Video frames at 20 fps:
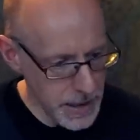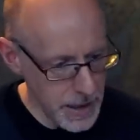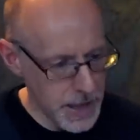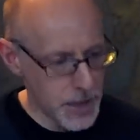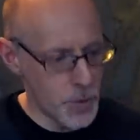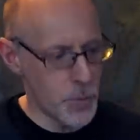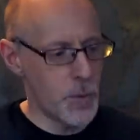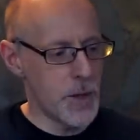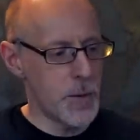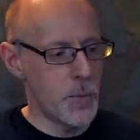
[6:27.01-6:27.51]

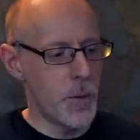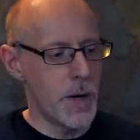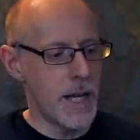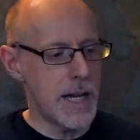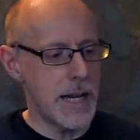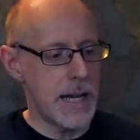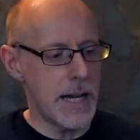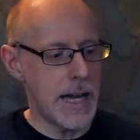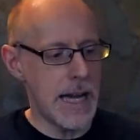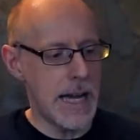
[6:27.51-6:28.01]
like we
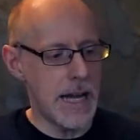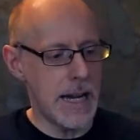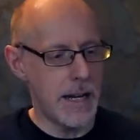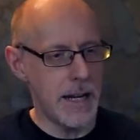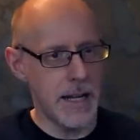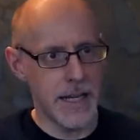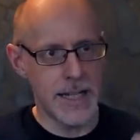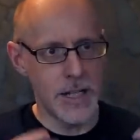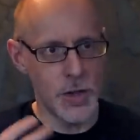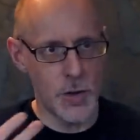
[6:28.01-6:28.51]
wear our
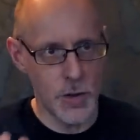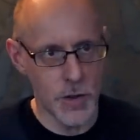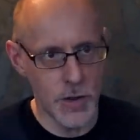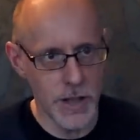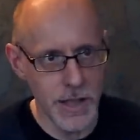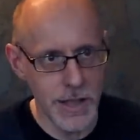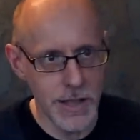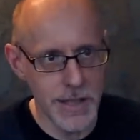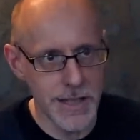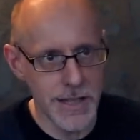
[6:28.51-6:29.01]
lucky
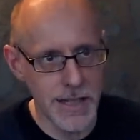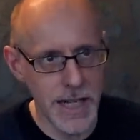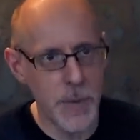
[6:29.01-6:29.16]
shirt